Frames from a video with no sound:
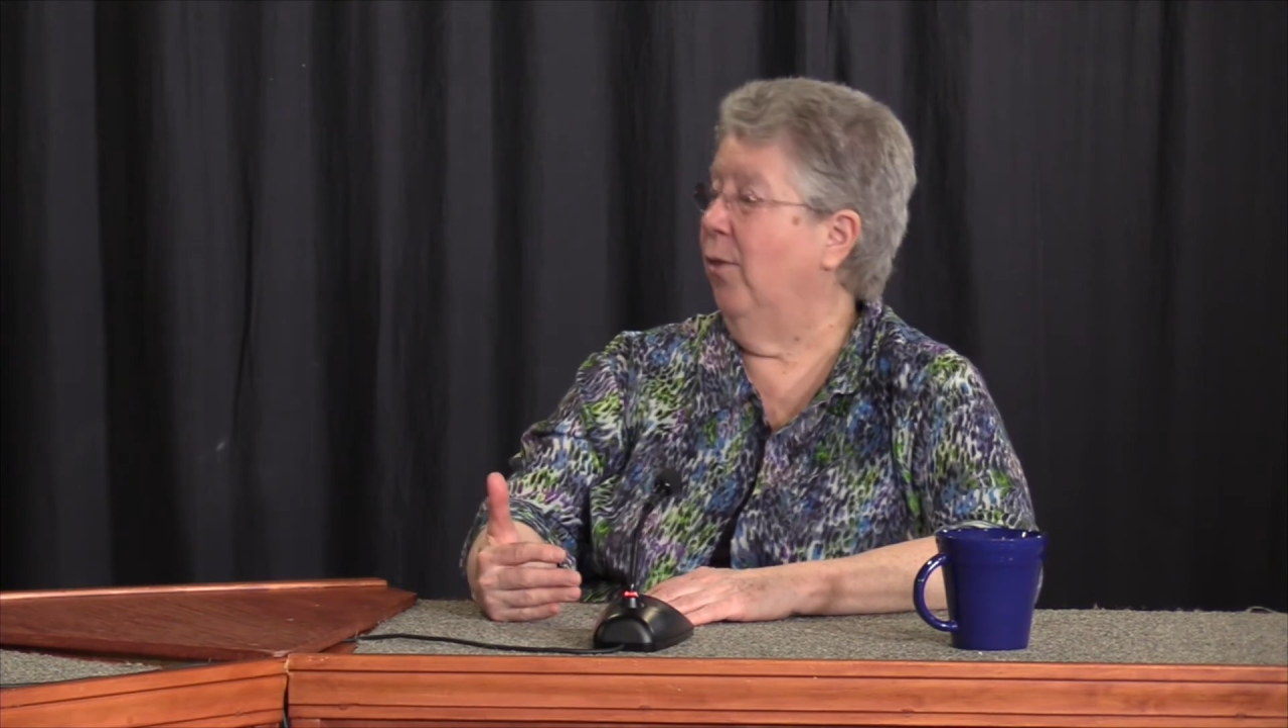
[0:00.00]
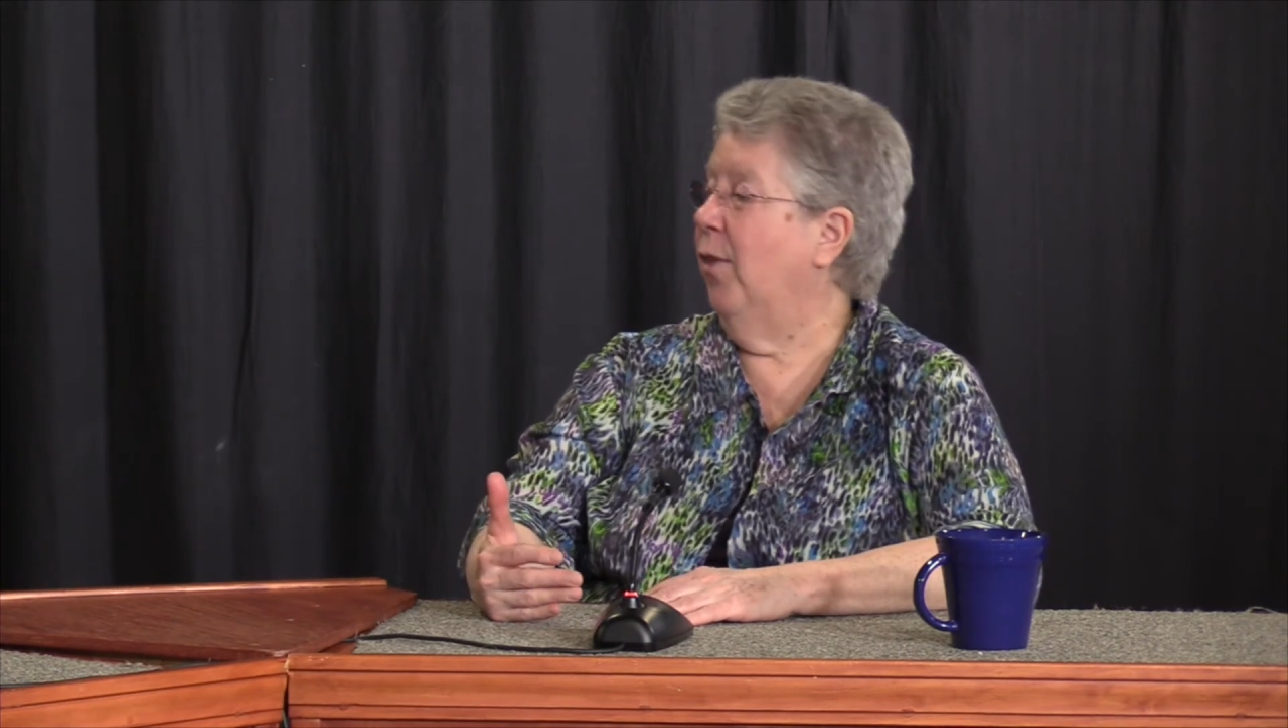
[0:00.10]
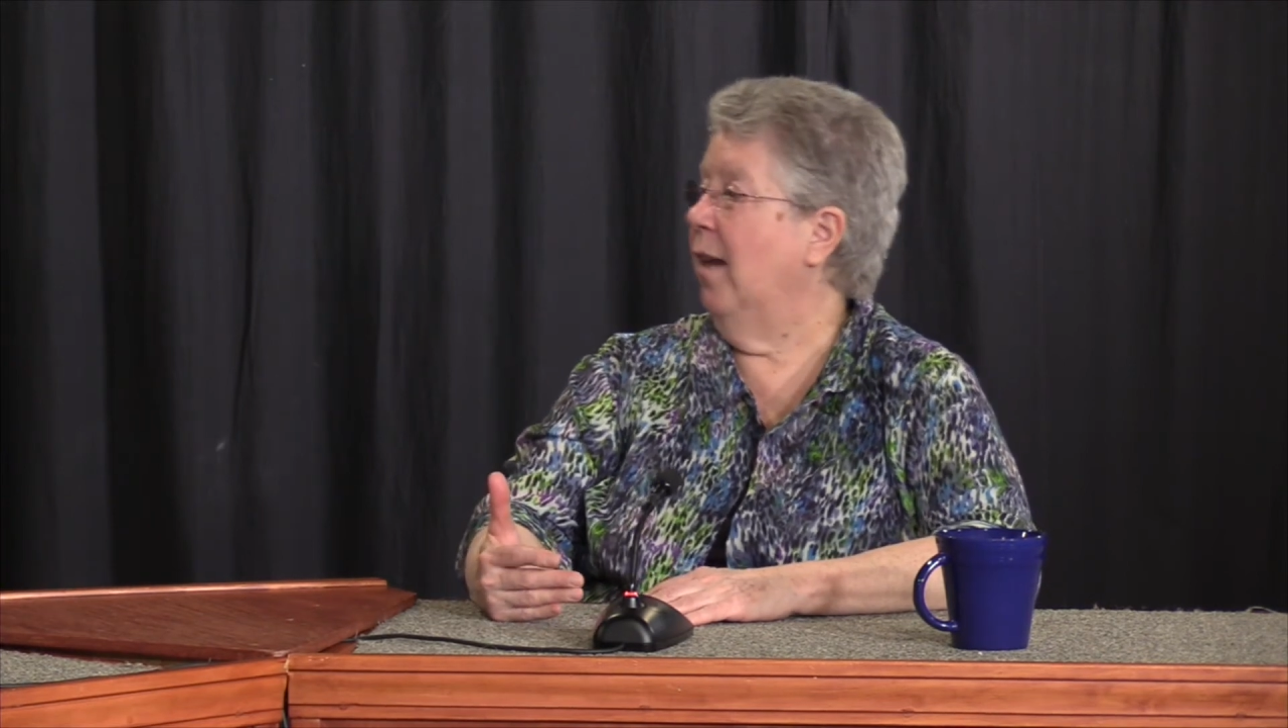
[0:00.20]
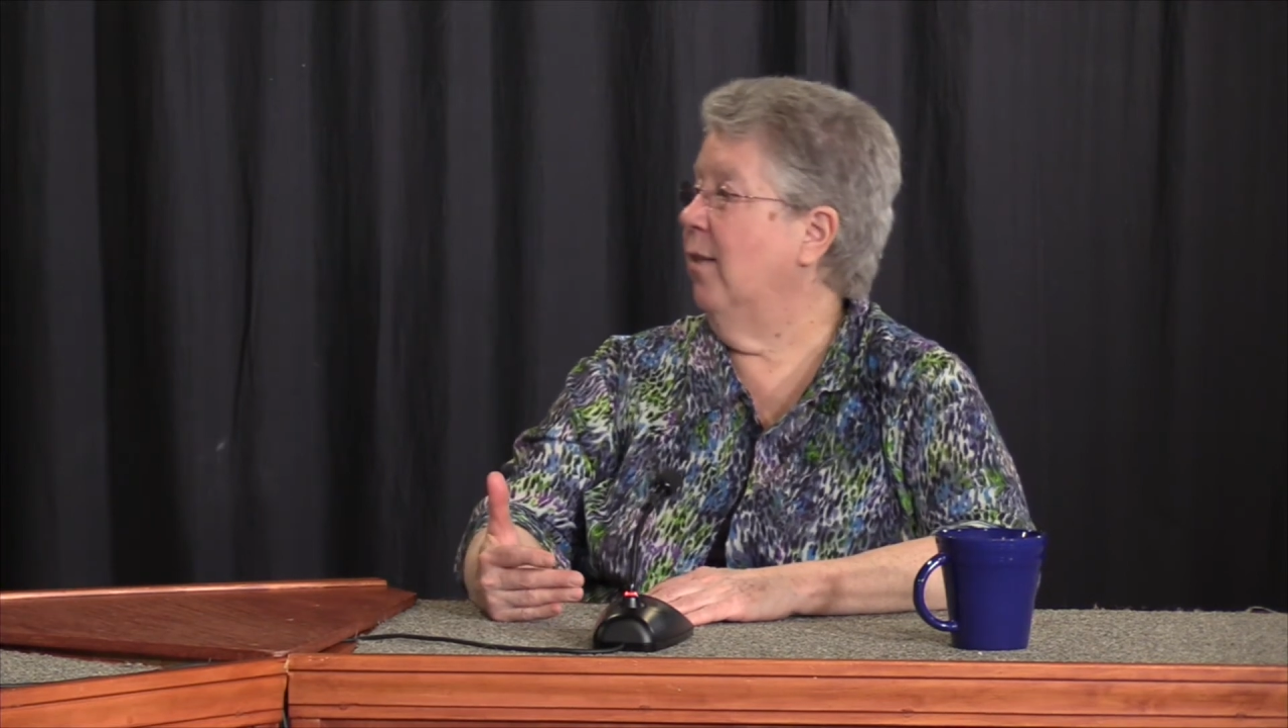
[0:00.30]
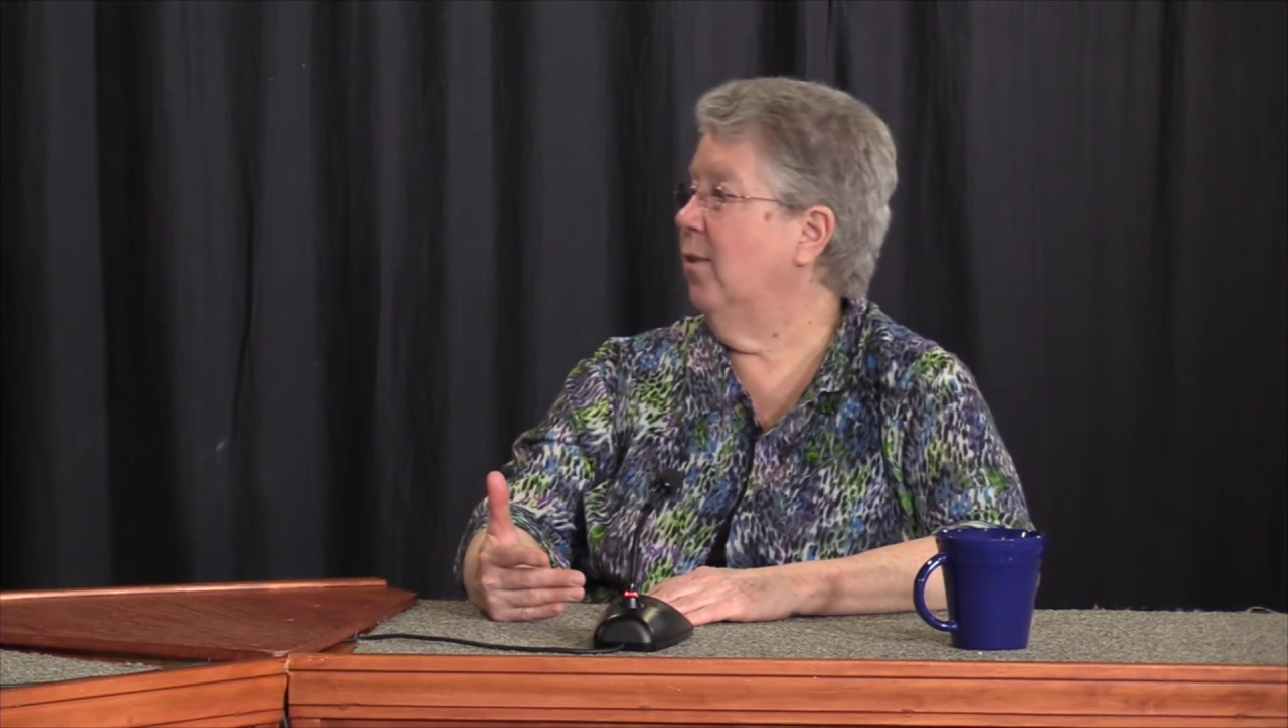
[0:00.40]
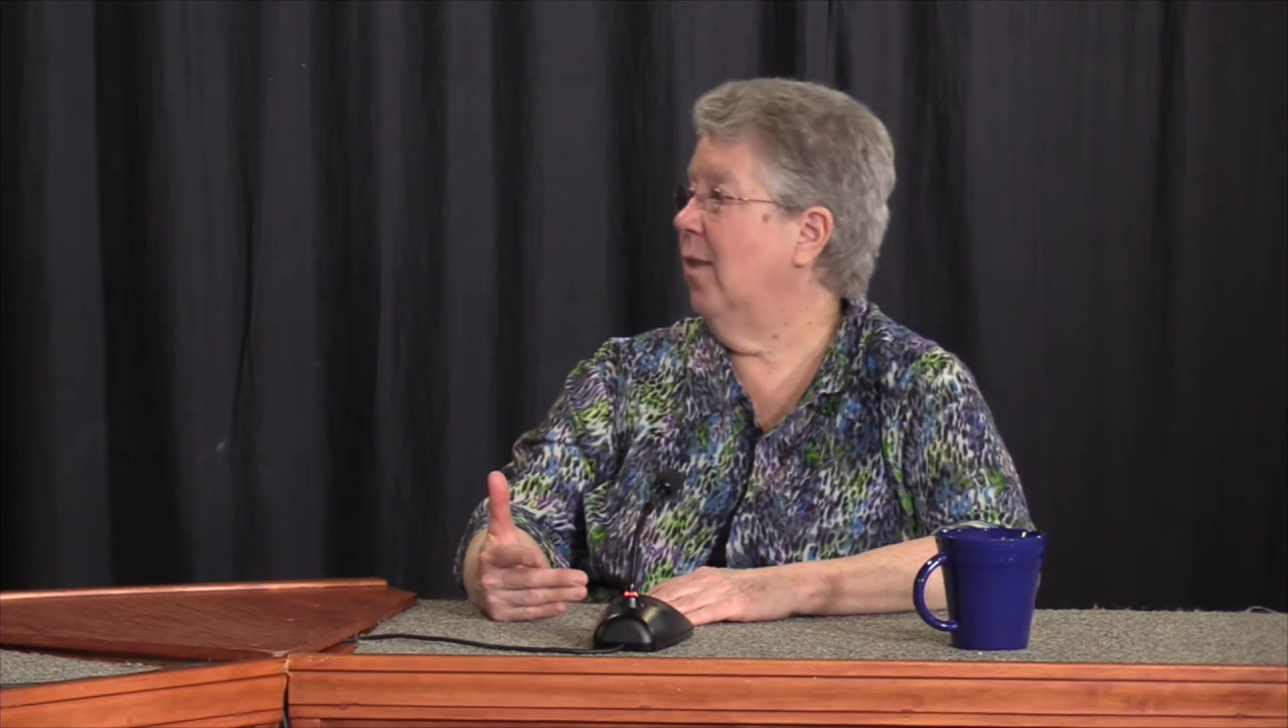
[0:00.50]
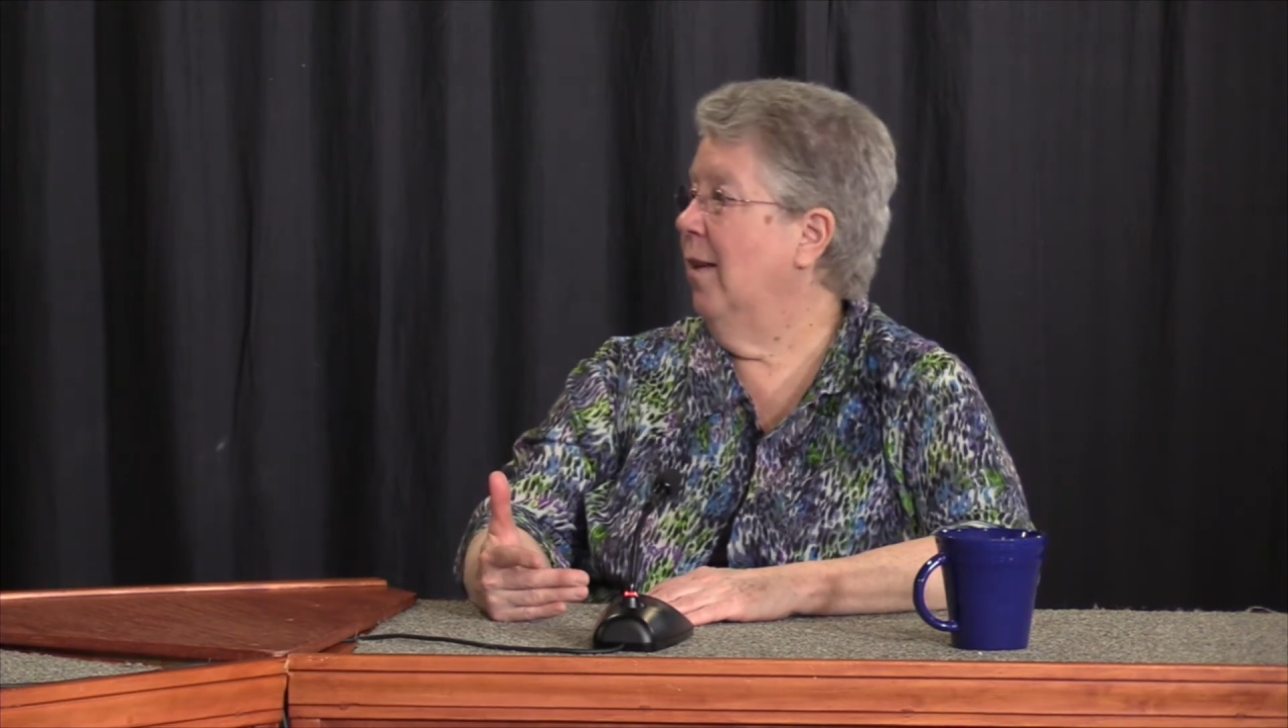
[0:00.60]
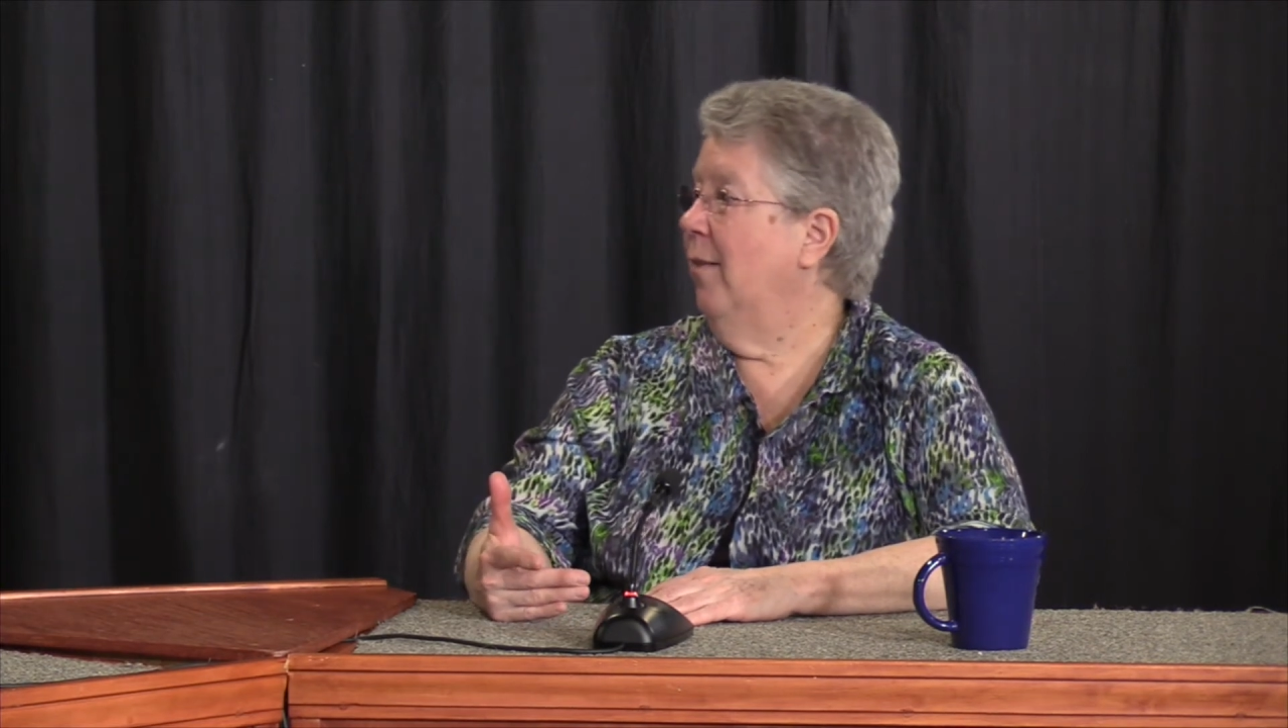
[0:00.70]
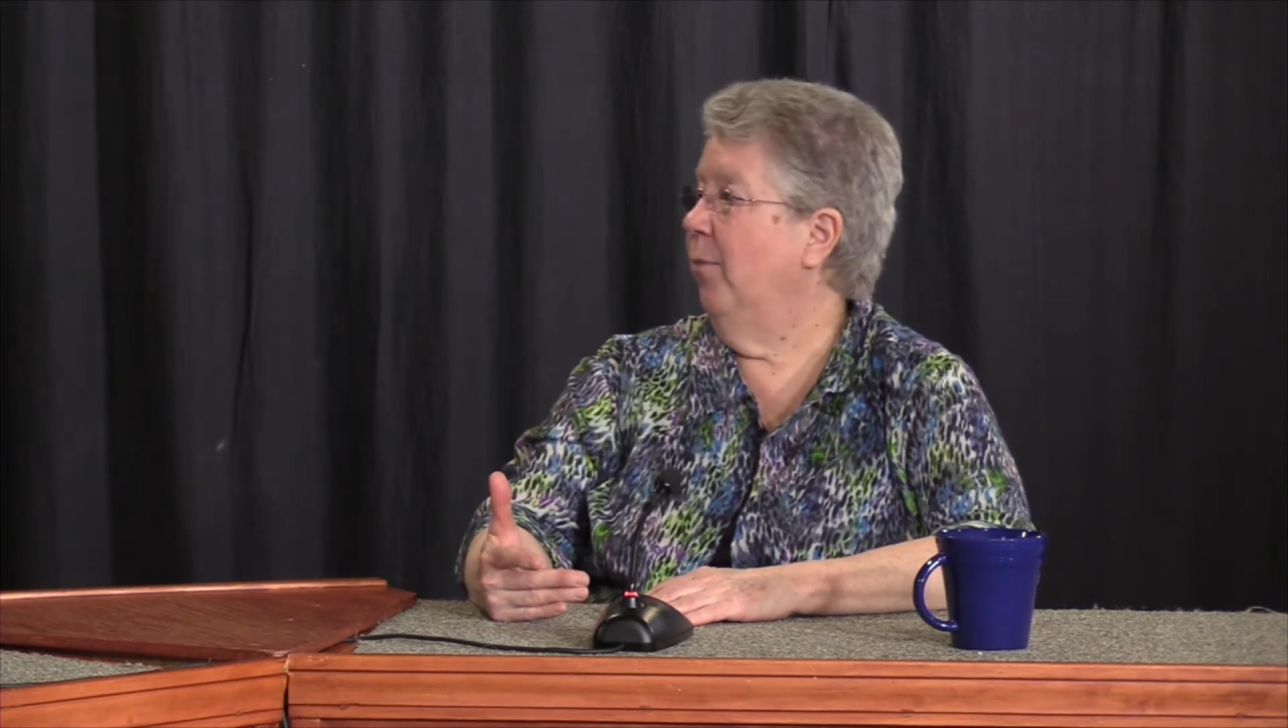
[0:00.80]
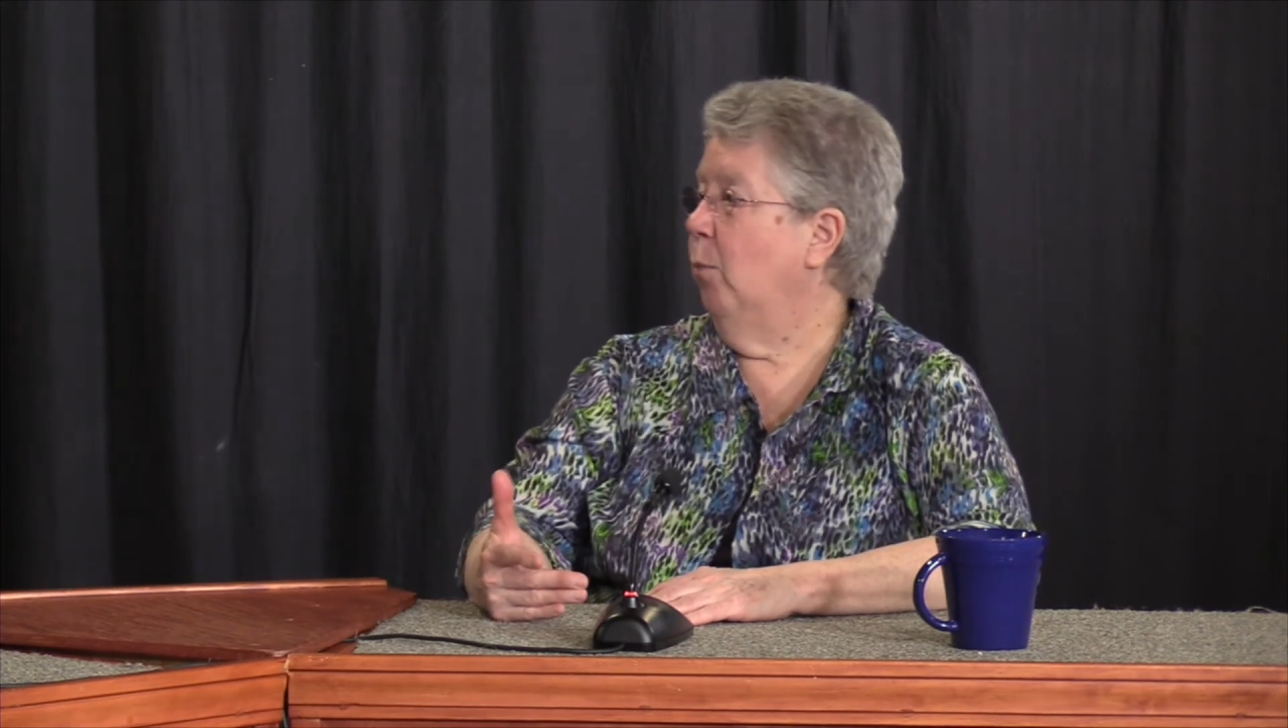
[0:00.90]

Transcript: things right.